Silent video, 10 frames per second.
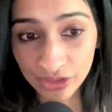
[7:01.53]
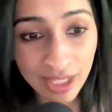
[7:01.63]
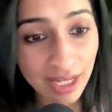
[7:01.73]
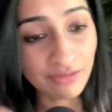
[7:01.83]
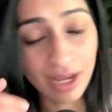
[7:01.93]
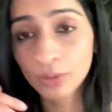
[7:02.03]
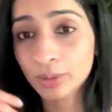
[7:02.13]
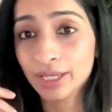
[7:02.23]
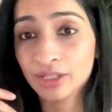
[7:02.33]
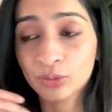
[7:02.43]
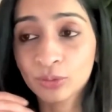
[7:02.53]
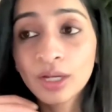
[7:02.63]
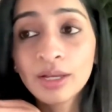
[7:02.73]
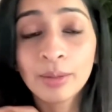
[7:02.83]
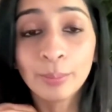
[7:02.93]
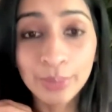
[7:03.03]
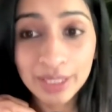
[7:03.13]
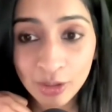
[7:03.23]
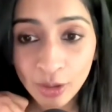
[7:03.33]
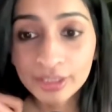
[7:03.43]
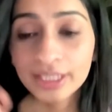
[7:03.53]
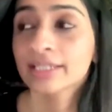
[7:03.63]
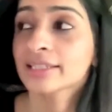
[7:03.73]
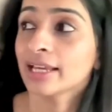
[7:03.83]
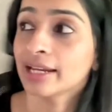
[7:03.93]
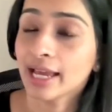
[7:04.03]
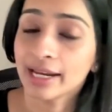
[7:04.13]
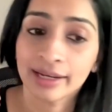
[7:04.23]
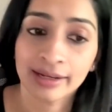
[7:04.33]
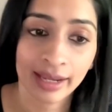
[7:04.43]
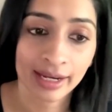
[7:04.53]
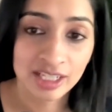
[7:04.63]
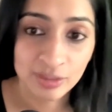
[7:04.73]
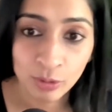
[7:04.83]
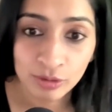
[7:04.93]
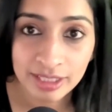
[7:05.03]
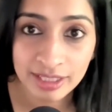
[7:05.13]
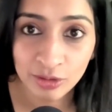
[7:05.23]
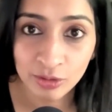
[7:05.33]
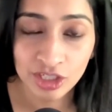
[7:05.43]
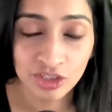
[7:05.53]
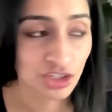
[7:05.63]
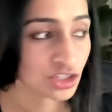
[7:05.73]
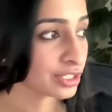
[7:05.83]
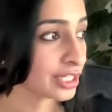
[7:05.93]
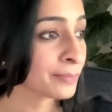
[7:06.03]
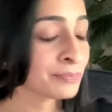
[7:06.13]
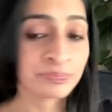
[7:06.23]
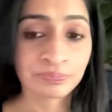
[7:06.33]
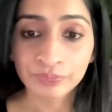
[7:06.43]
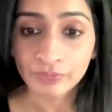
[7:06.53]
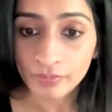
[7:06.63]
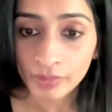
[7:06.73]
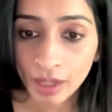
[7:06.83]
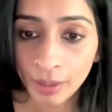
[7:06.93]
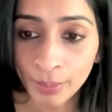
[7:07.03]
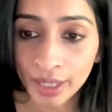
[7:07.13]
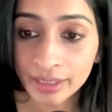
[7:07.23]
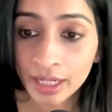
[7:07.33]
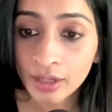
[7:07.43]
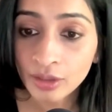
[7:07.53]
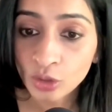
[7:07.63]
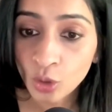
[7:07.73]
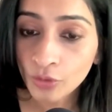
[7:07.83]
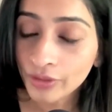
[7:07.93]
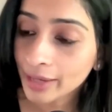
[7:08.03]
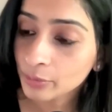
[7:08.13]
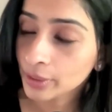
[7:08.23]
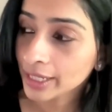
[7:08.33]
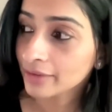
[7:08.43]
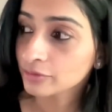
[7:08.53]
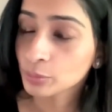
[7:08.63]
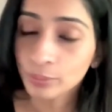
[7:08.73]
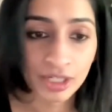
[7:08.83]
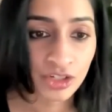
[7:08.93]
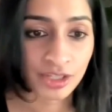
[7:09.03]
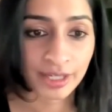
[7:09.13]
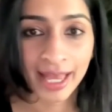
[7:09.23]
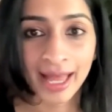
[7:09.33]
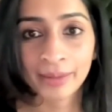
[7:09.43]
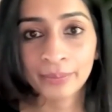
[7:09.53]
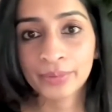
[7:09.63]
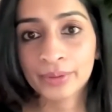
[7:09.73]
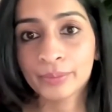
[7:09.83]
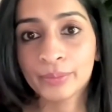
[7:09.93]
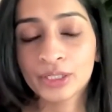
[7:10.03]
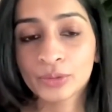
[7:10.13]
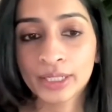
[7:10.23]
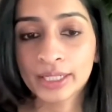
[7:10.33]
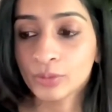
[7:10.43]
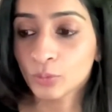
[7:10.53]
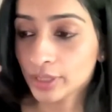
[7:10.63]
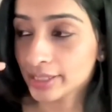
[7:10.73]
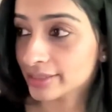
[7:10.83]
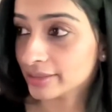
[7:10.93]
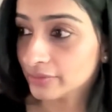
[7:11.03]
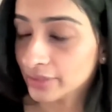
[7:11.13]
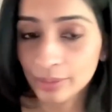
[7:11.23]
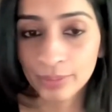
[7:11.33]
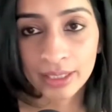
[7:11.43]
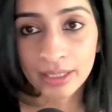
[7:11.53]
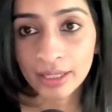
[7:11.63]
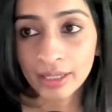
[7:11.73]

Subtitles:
itself. I will make you build on this and explore this in your teaching journey. But know that we have to bridge the gap between what is available